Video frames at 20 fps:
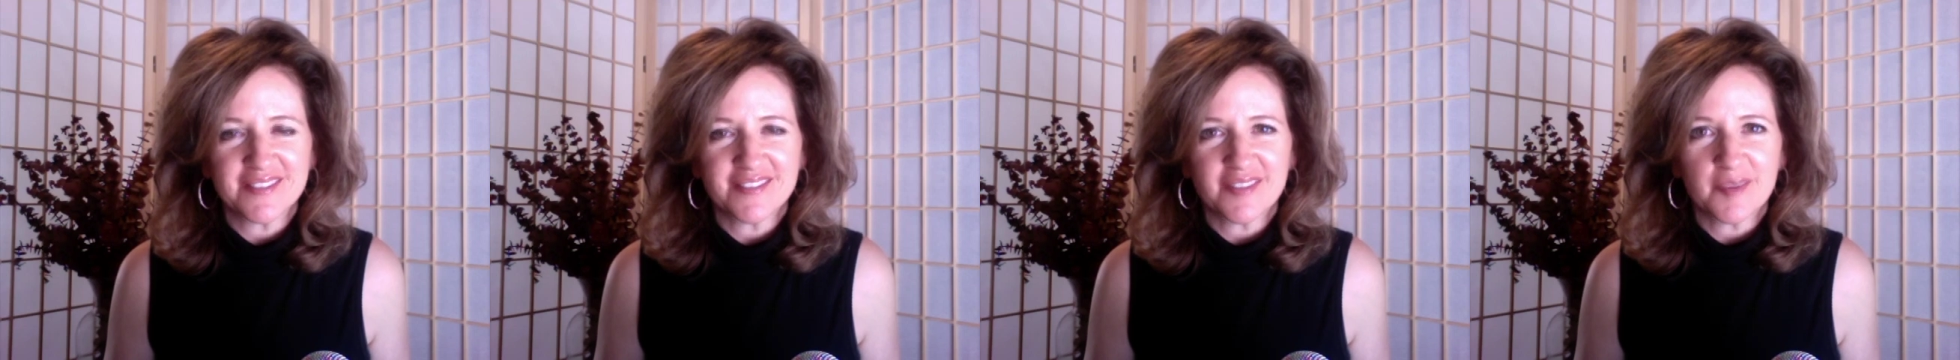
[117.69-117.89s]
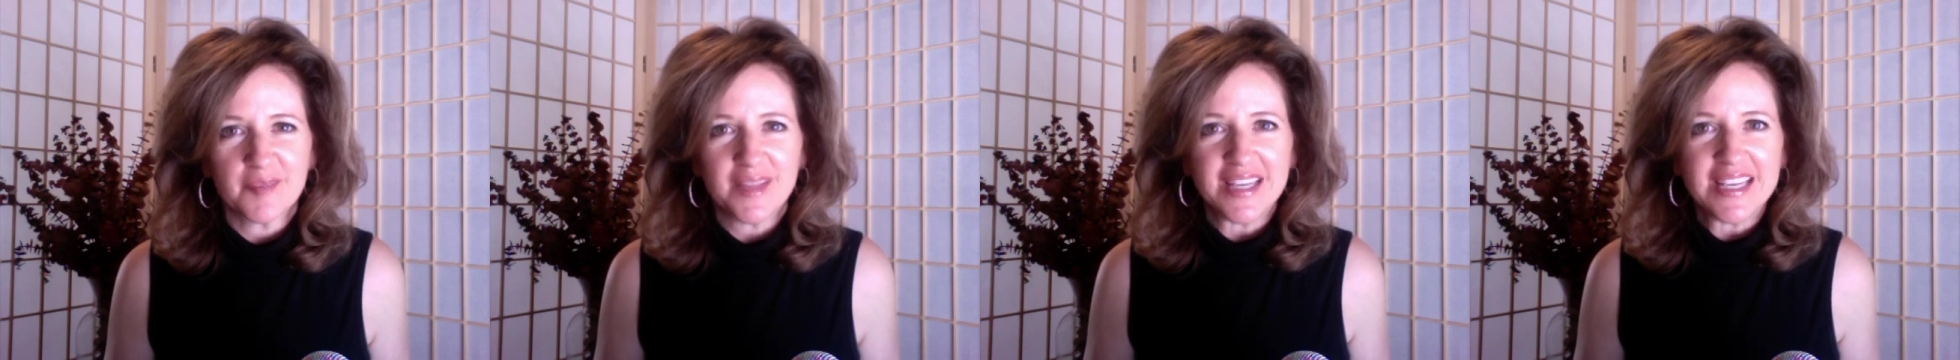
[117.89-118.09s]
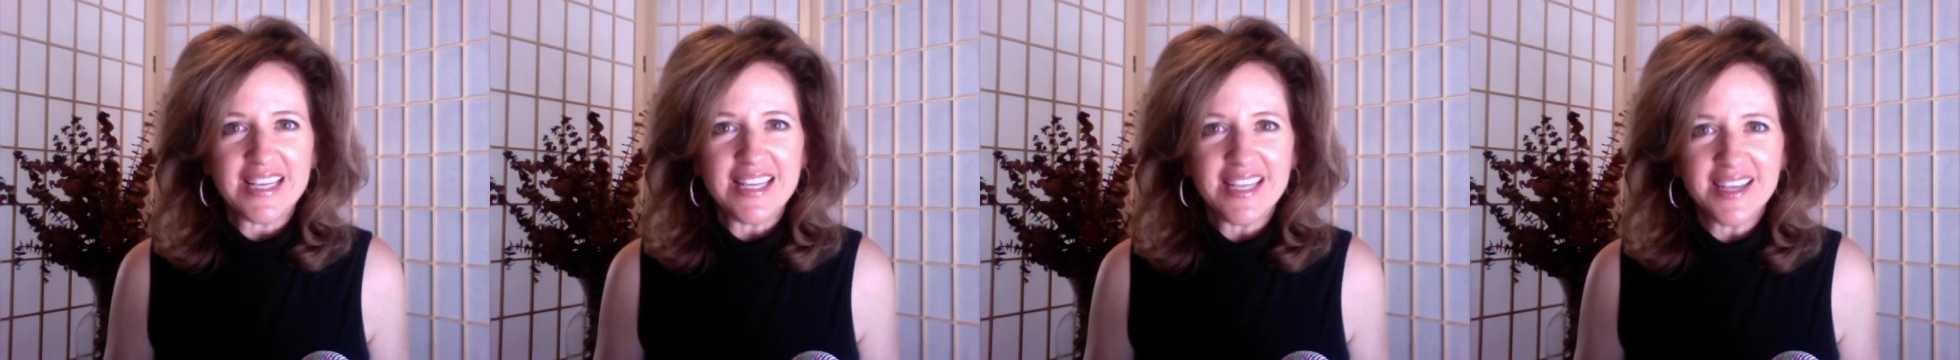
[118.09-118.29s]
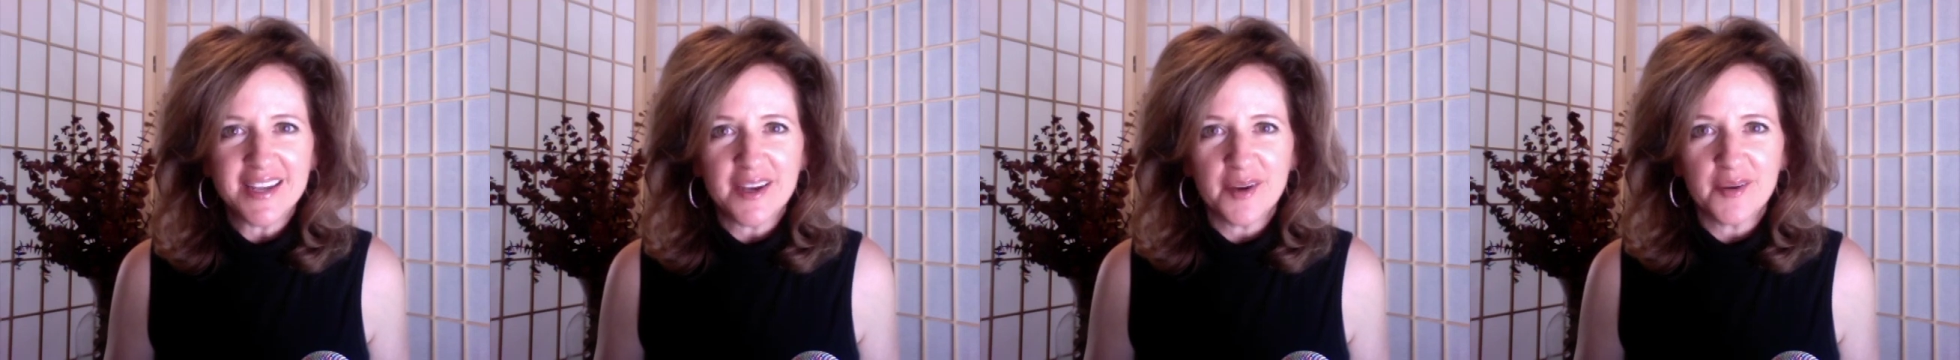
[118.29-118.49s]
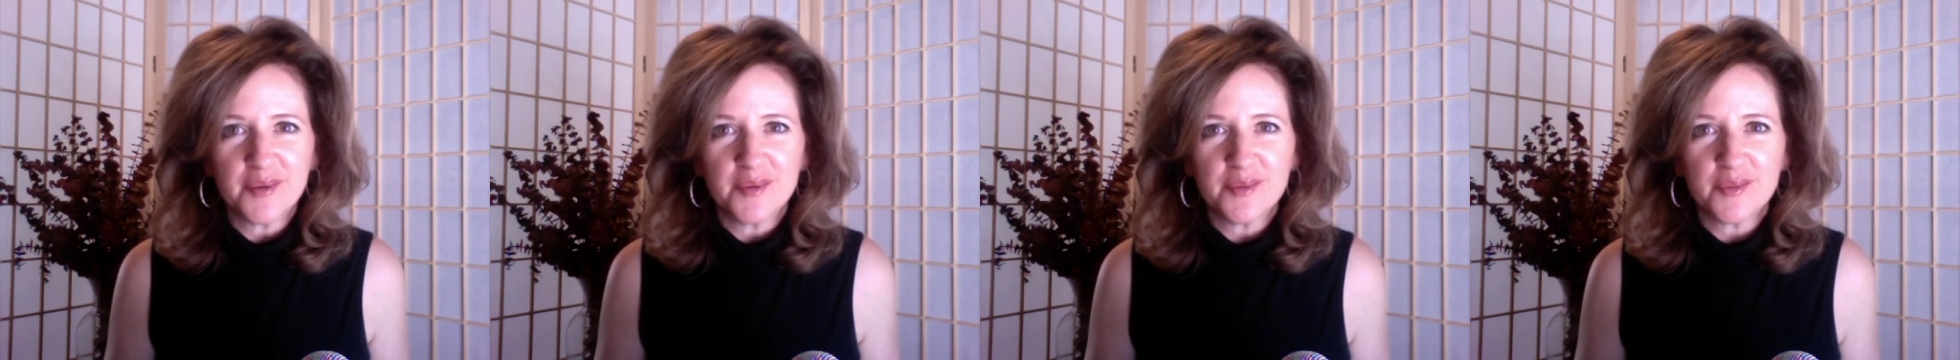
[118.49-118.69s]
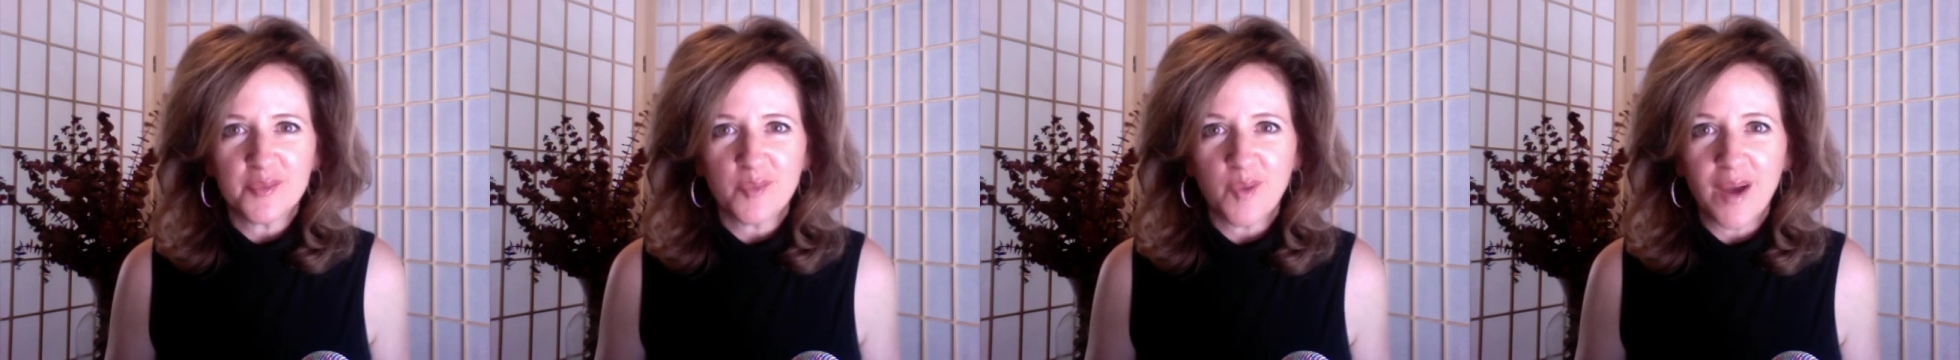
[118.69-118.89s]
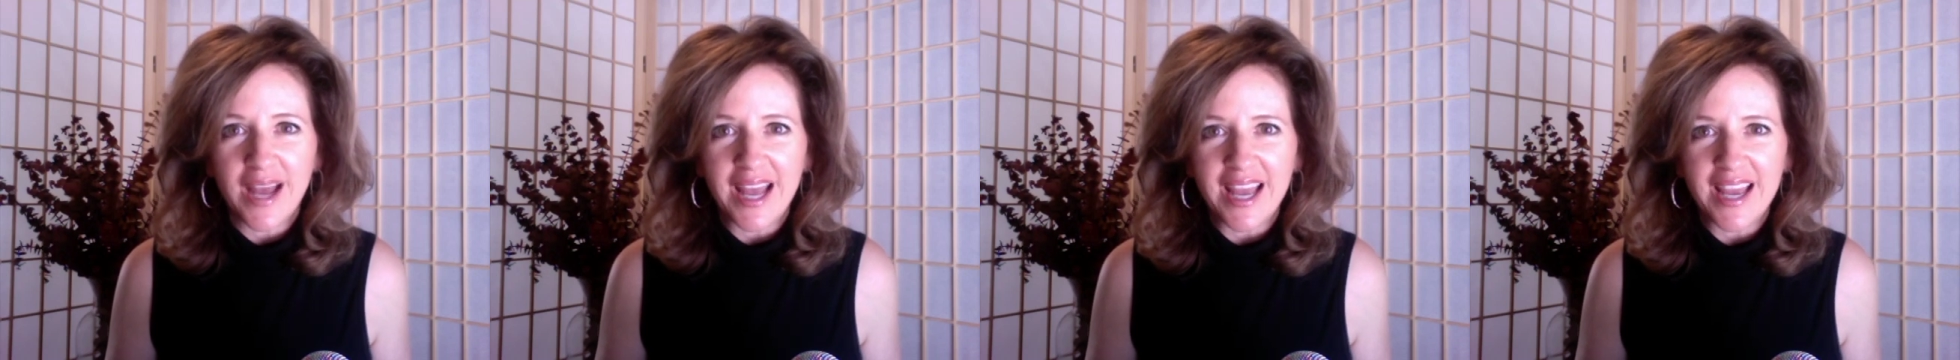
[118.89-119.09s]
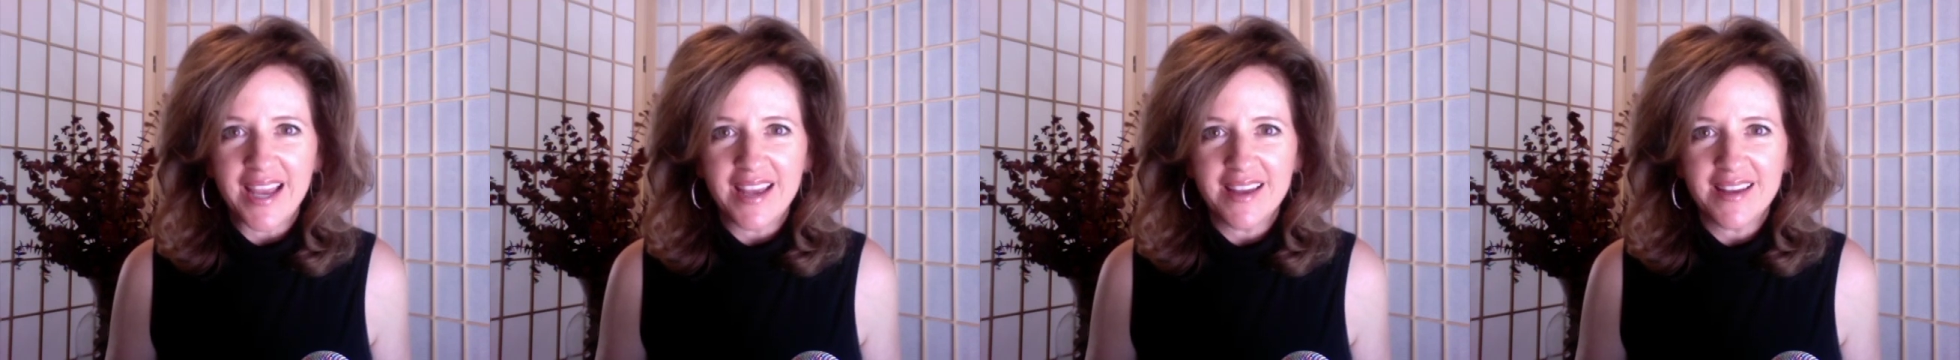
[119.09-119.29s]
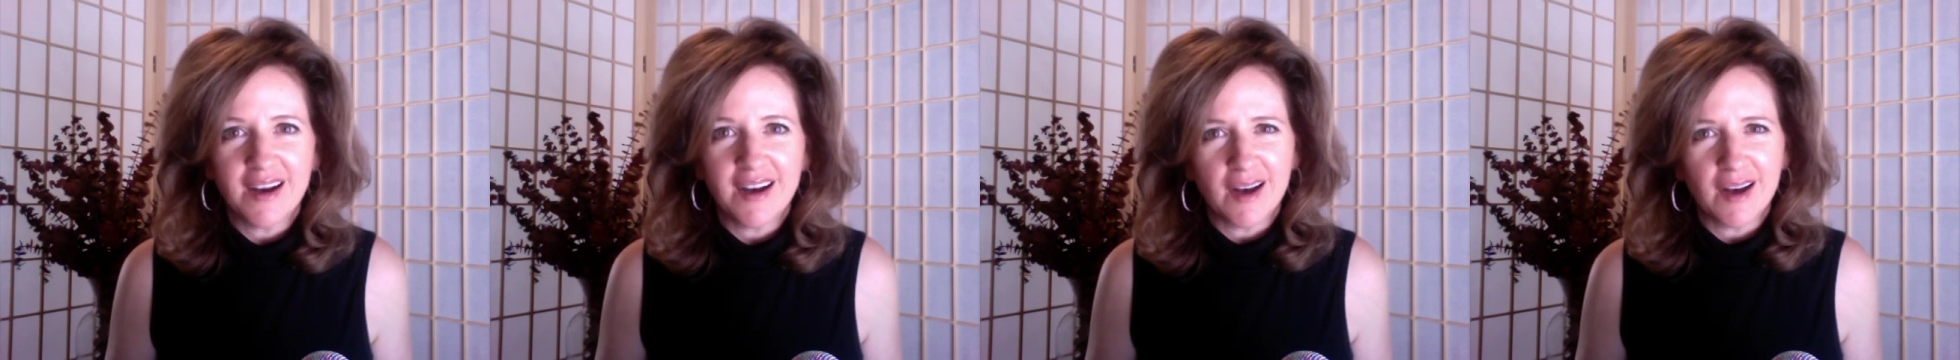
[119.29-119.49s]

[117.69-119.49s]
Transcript: from the ego's way